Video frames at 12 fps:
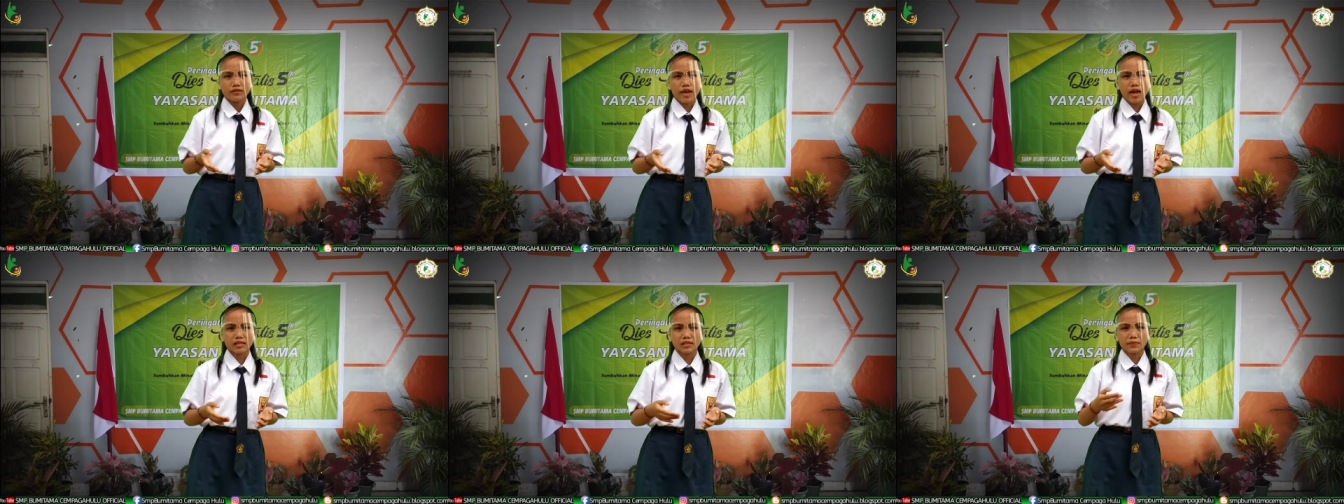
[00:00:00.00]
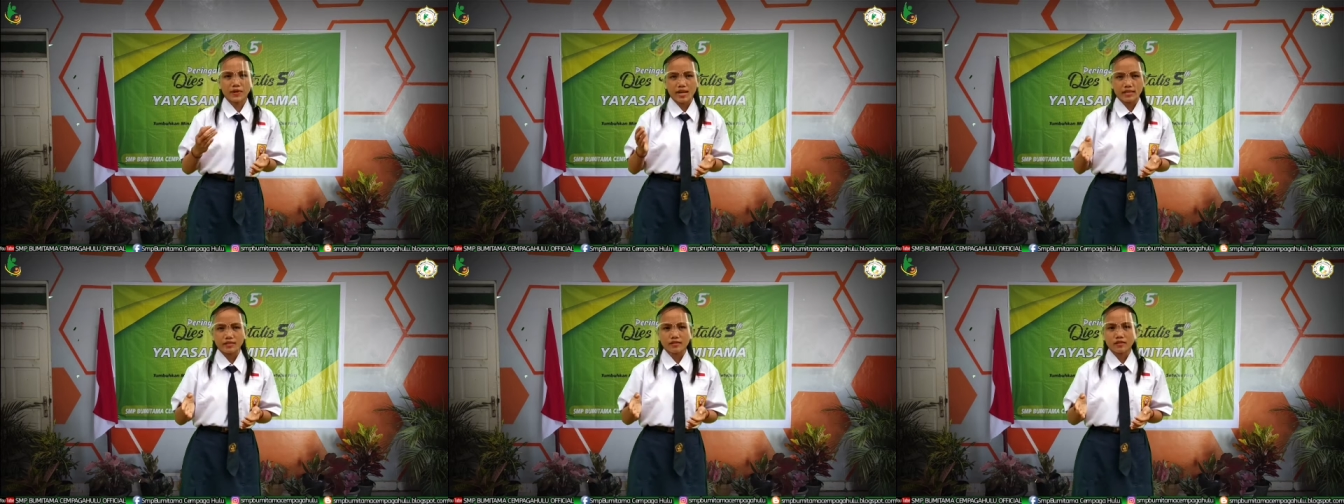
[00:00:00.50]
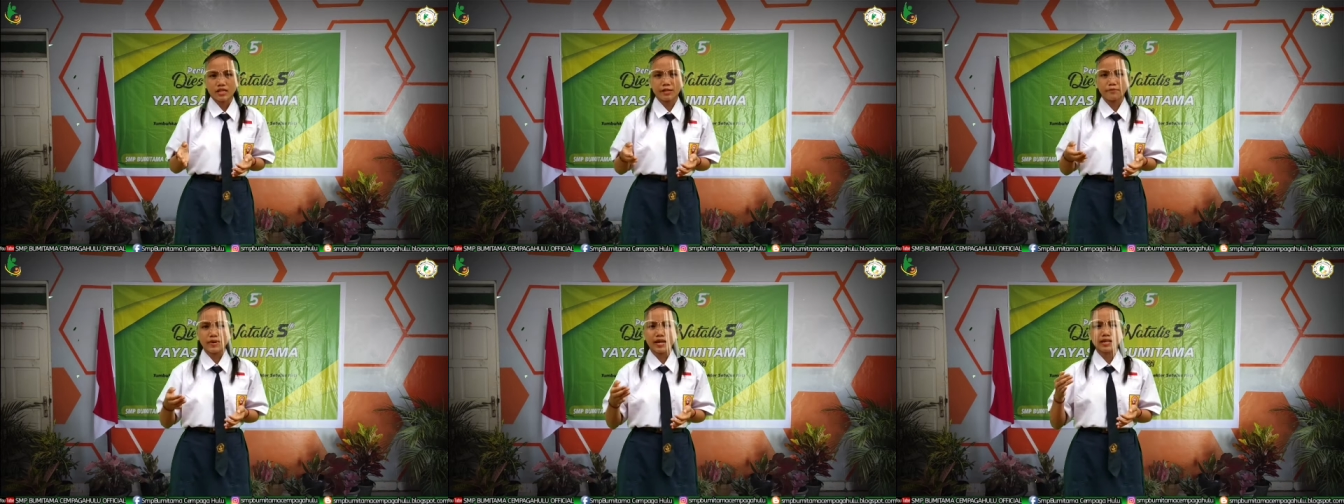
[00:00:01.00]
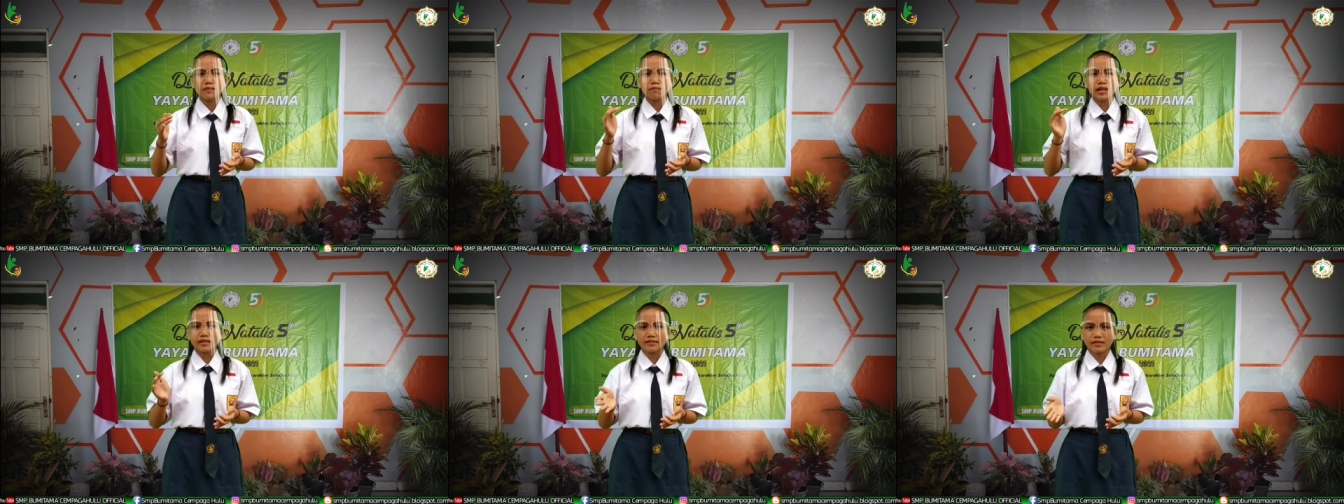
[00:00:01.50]
the experience in many
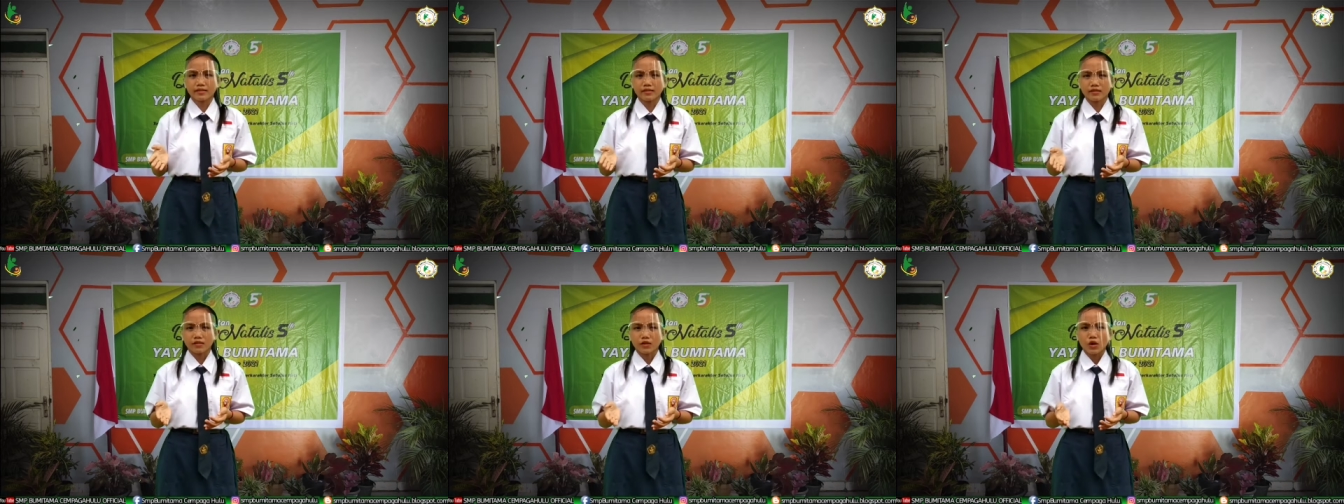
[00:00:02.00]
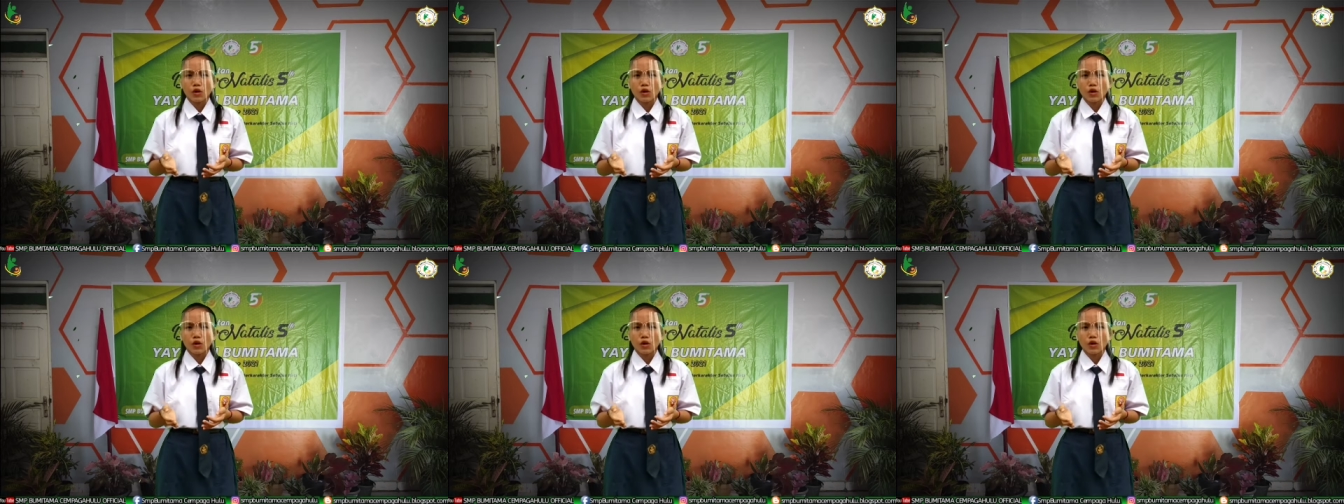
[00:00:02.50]
places